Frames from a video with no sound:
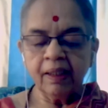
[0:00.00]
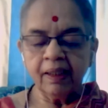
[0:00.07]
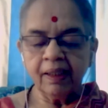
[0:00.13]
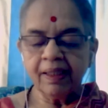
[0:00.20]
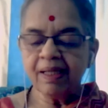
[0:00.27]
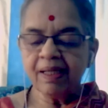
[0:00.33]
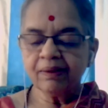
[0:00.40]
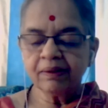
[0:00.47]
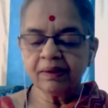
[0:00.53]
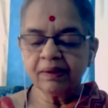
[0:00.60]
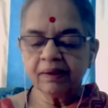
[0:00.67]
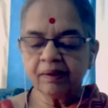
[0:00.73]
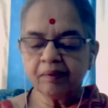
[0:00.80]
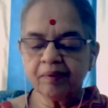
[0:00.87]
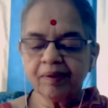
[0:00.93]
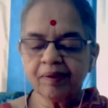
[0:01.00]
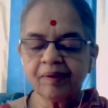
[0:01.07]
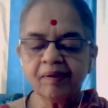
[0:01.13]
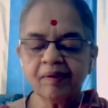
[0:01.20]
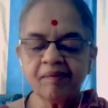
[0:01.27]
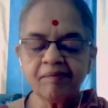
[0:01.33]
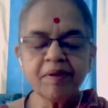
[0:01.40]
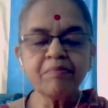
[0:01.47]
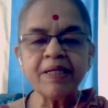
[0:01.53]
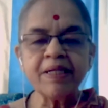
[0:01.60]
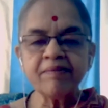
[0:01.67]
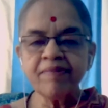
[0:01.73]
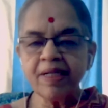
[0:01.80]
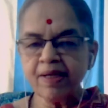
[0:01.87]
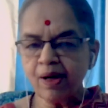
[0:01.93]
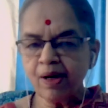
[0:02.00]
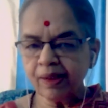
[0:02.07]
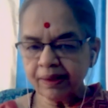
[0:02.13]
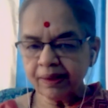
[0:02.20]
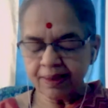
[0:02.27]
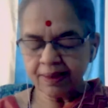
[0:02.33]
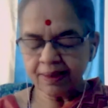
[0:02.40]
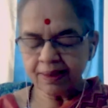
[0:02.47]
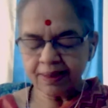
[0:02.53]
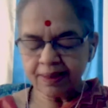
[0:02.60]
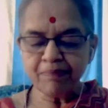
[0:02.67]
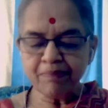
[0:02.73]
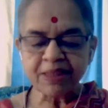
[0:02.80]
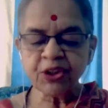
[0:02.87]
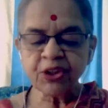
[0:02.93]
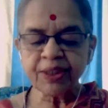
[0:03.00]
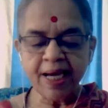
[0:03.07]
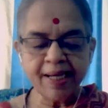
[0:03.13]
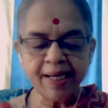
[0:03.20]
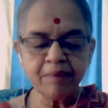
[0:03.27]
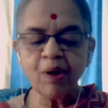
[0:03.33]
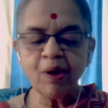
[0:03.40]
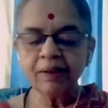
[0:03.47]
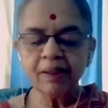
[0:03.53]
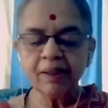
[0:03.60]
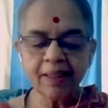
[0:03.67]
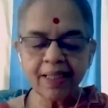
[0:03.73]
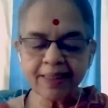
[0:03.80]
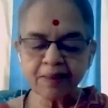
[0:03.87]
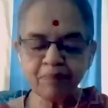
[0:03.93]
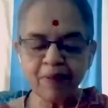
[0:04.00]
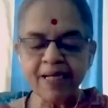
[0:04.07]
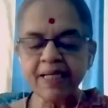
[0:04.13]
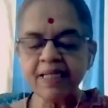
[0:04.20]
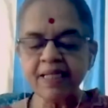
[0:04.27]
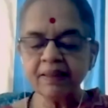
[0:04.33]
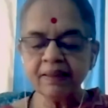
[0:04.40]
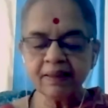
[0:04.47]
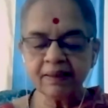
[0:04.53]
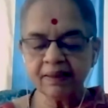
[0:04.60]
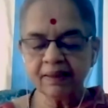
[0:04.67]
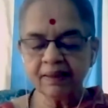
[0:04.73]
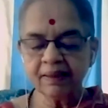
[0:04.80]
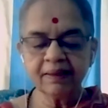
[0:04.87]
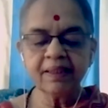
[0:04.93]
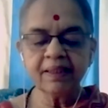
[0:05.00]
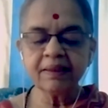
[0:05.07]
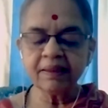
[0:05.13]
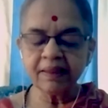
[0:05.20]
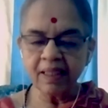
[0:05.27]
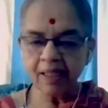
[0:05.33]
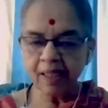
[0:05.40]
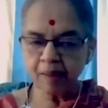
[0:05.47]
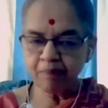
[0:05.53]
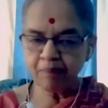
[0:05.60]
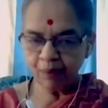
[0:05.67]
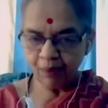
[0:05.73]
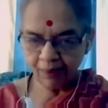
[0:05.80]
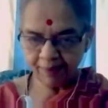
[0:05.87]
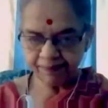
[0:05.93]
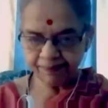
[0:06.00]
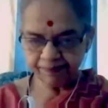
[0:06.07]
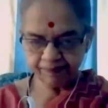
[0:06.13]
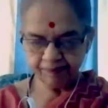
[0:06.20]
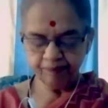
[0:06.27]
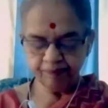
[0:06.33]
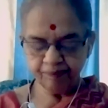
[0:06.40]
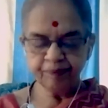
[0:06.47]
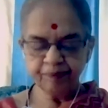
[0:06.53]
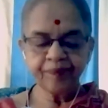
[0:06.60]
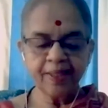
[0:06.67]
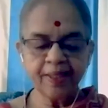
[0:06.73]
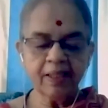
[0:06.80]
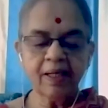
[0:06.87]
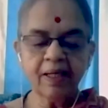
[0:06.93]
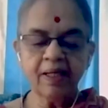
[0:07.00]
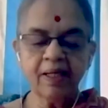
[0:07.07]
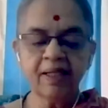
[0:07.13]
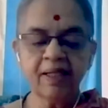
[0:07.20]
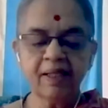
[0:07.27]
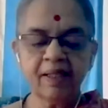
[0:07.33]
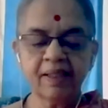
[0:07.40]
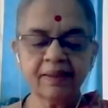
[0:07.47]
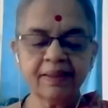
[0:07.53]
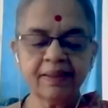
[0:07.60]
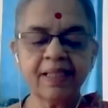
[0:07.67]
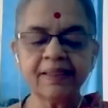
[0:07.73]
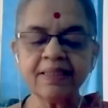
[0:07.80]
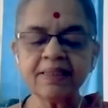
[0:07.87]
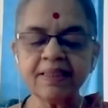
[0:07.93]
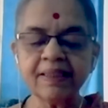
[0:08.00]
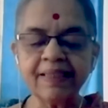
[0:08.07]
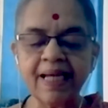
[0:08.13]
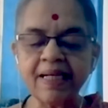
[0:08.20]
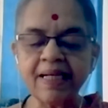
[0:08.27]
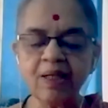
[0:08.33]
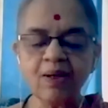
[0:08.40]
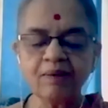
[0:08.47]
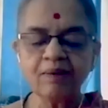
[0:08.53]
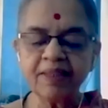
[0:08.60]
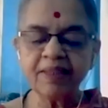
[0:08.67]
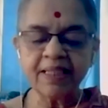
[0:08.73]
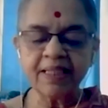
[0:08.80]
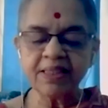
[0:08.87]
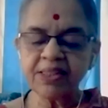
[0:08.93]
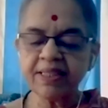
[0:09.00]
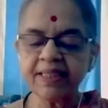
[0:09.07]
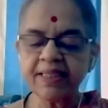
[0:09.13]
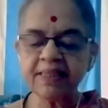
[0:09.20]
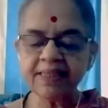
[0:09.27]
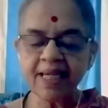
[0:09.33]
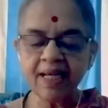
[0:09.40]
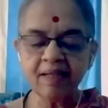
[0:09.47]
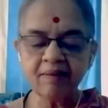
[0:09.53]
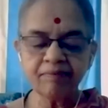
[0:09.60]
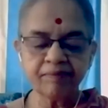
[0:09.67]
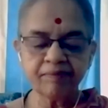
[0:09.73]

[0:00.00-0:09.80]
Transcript: Now, we may, will not uh, spend much time on explaining the term of, uh, that, that is the title of the darshana itself.